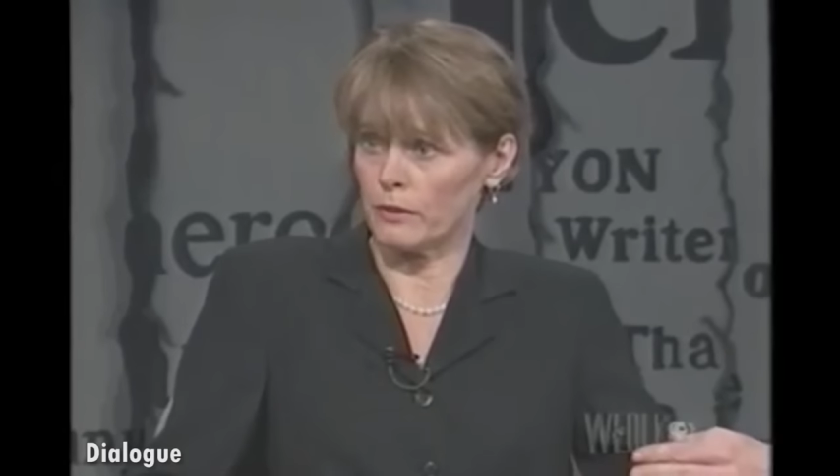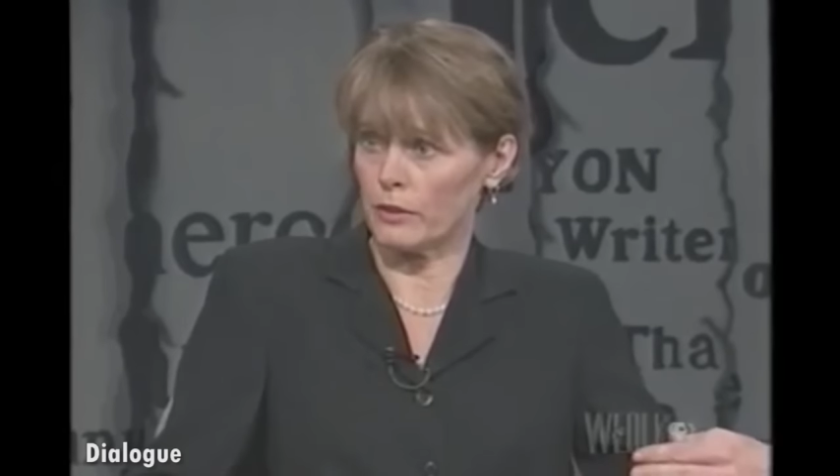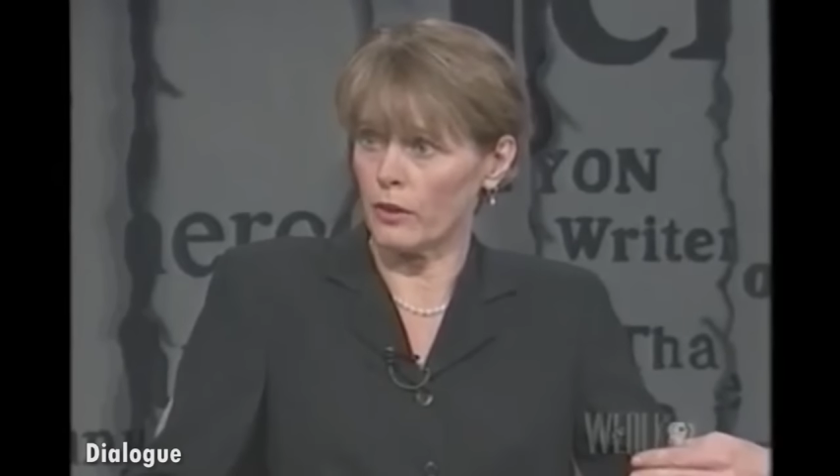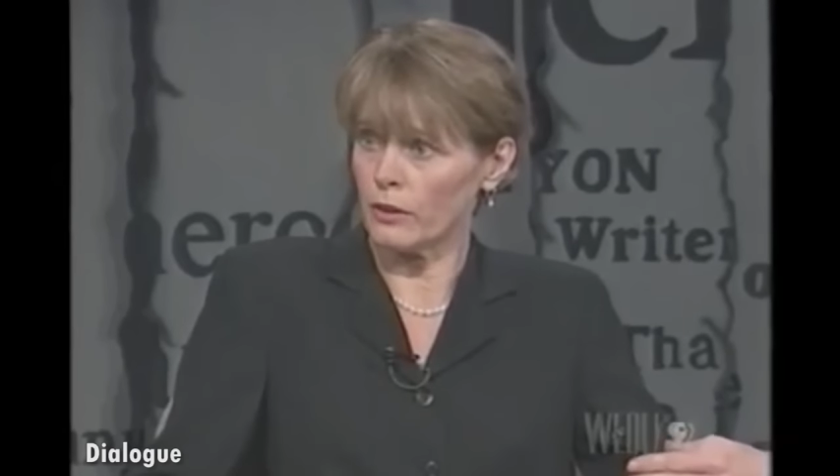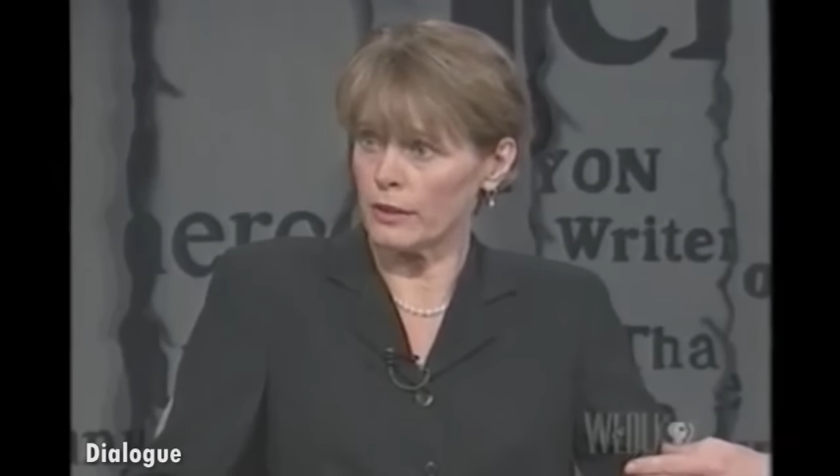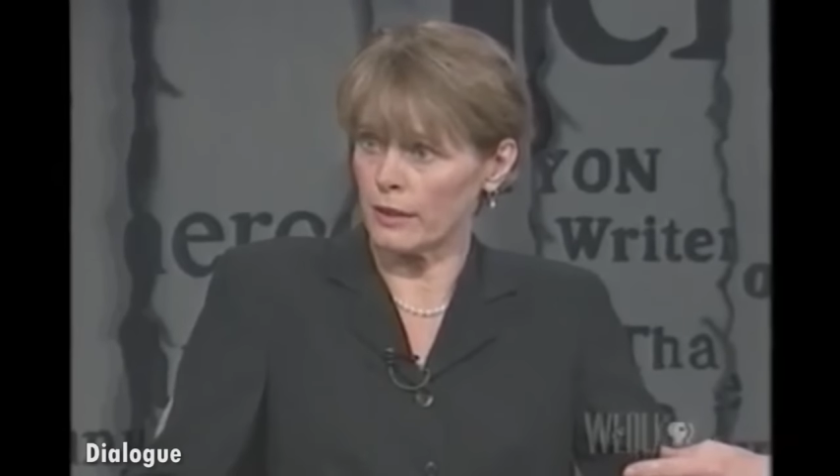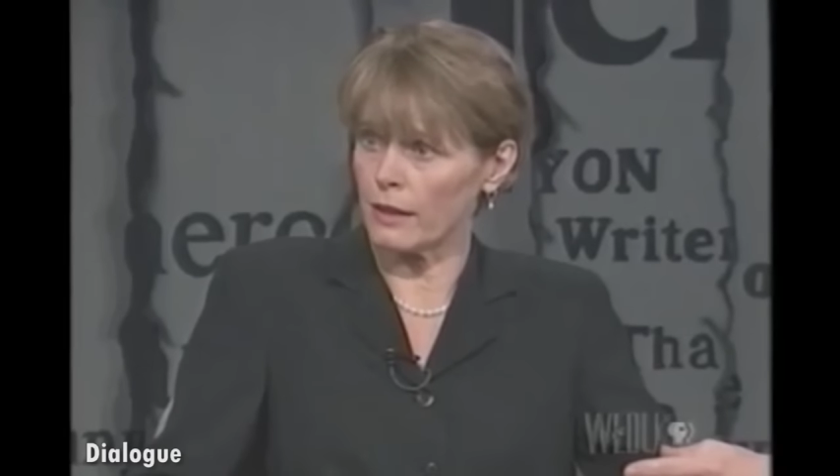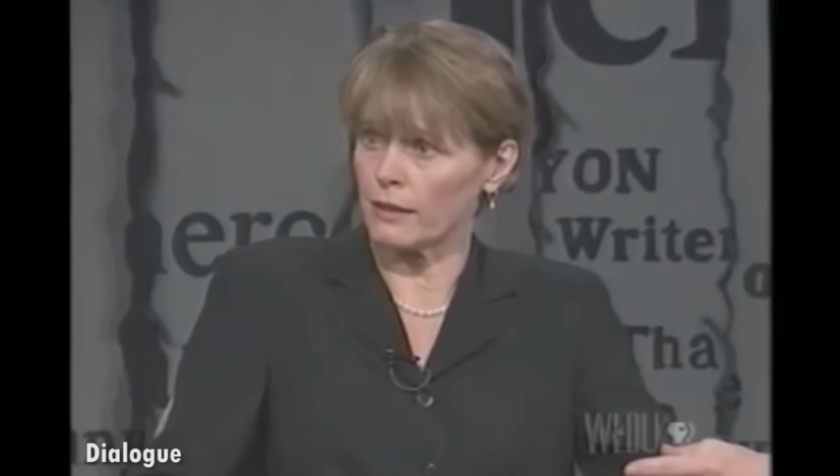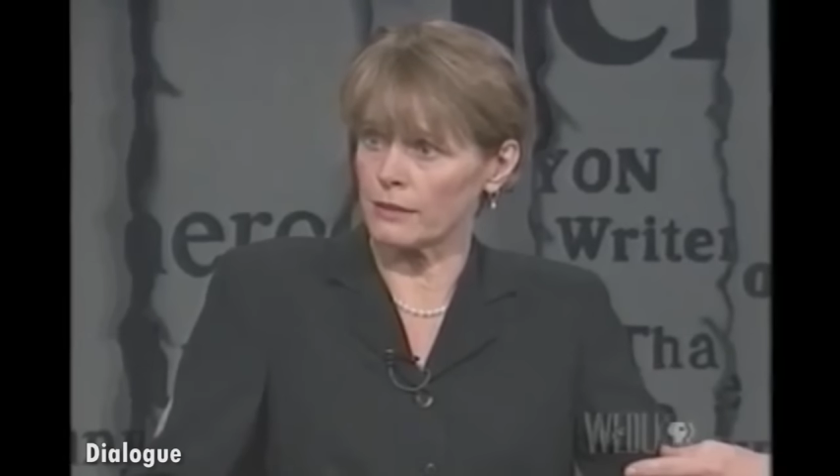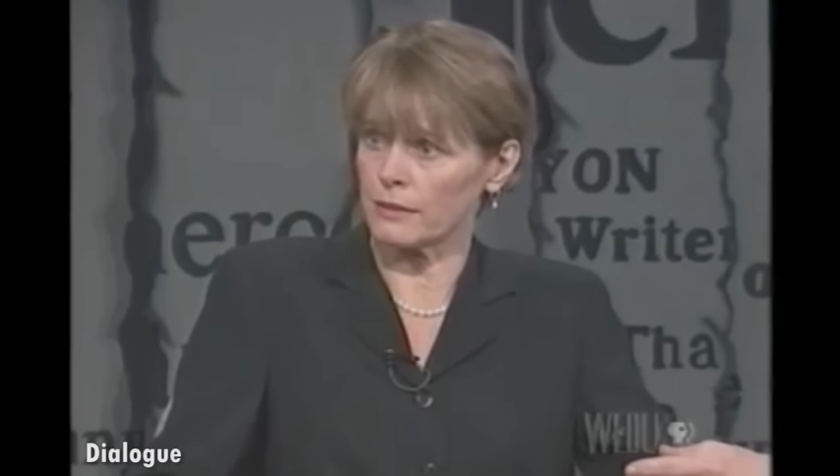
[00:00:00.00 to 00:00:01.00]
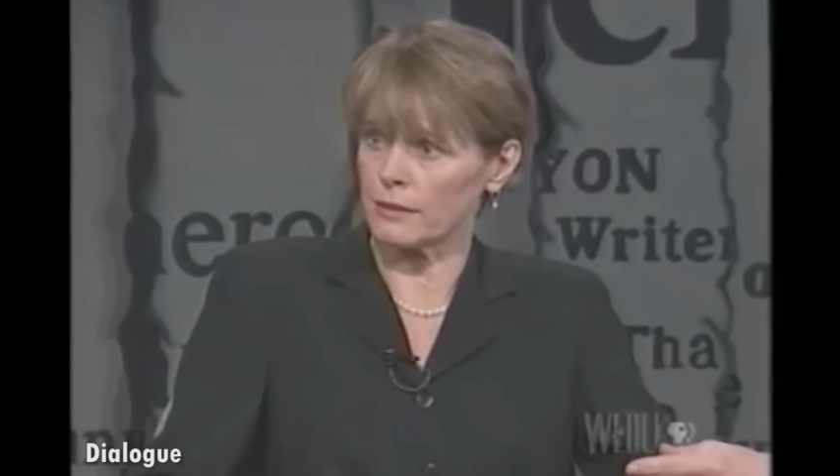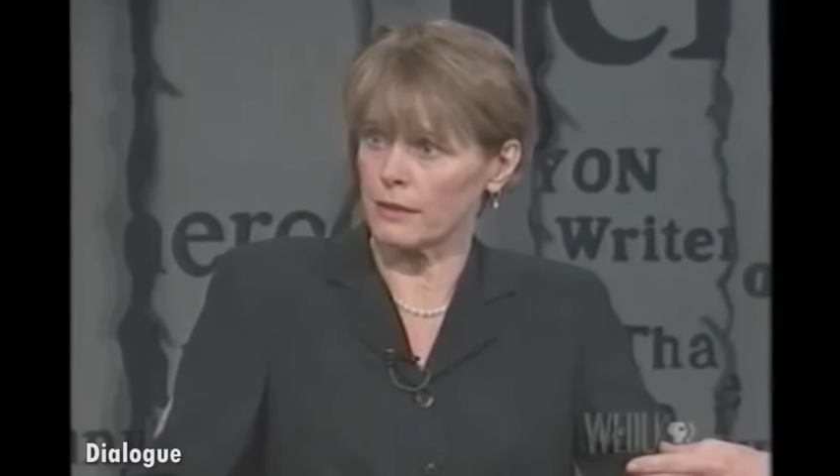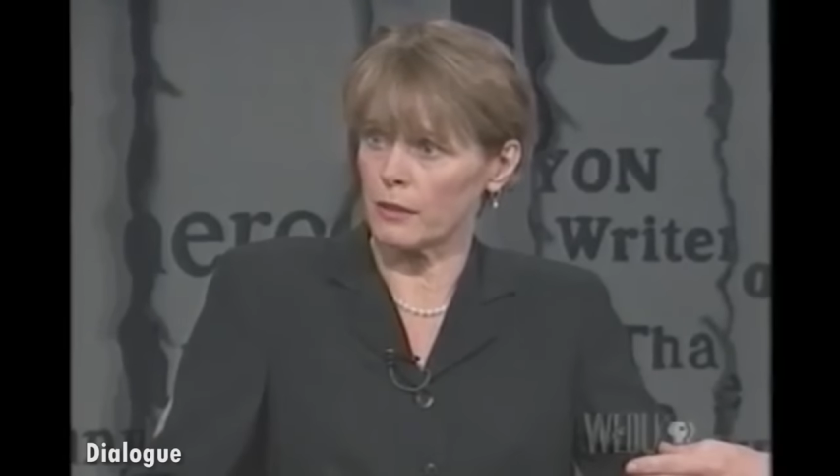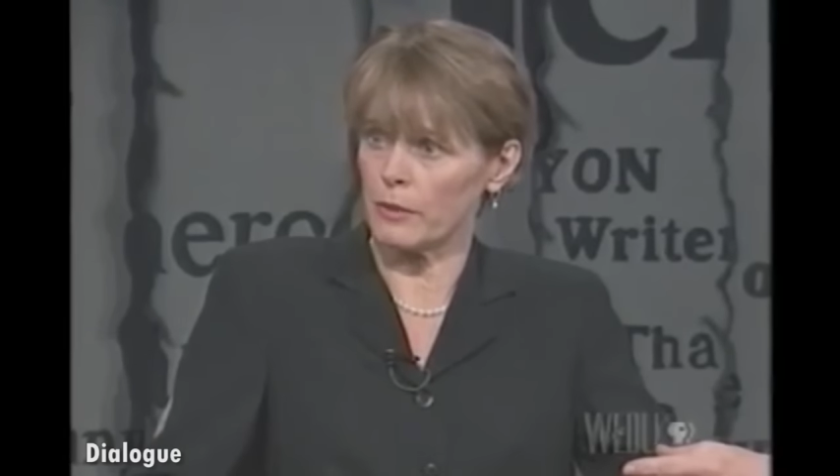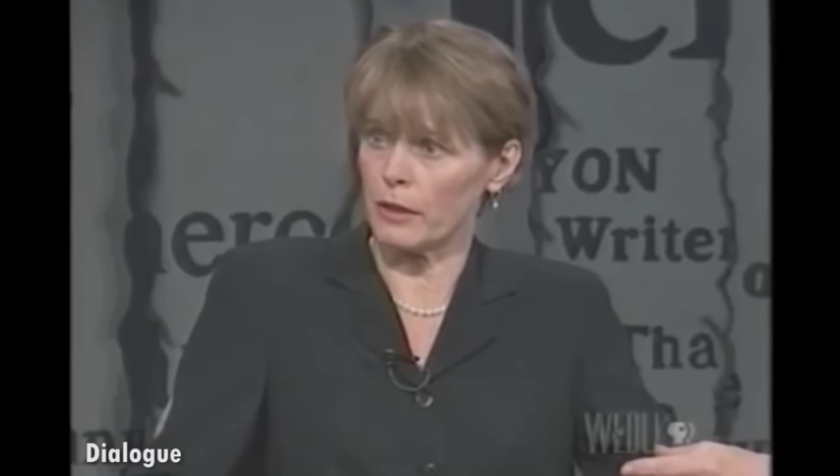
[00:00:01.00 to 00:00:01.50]
calling us
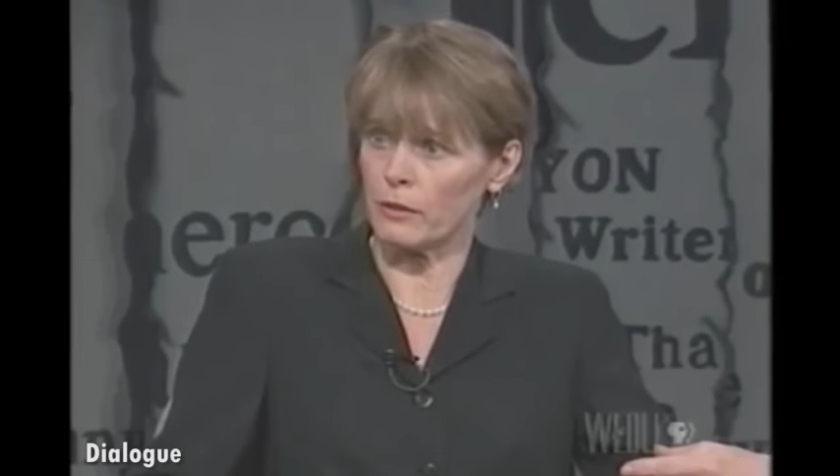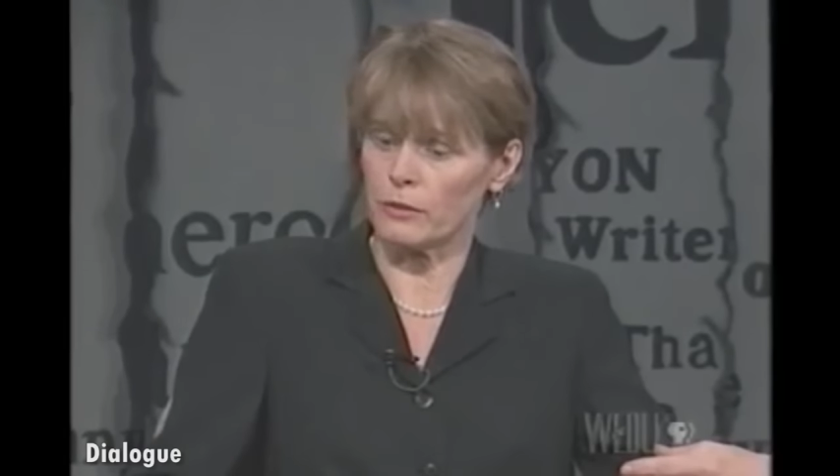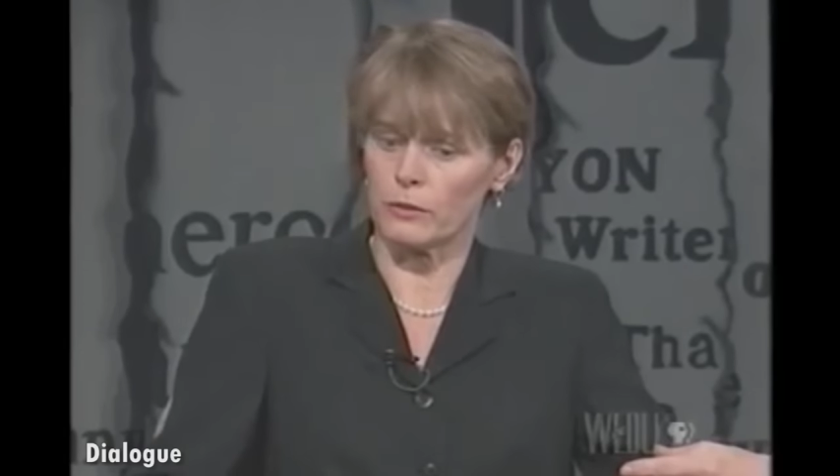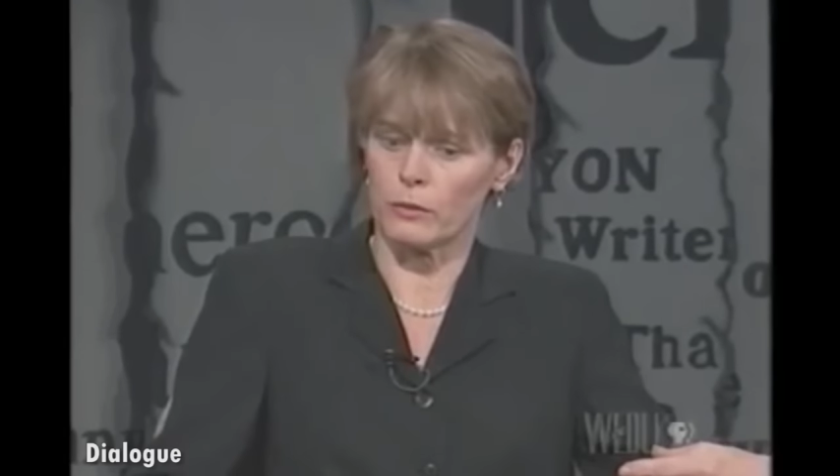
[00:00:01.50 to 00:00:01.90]
about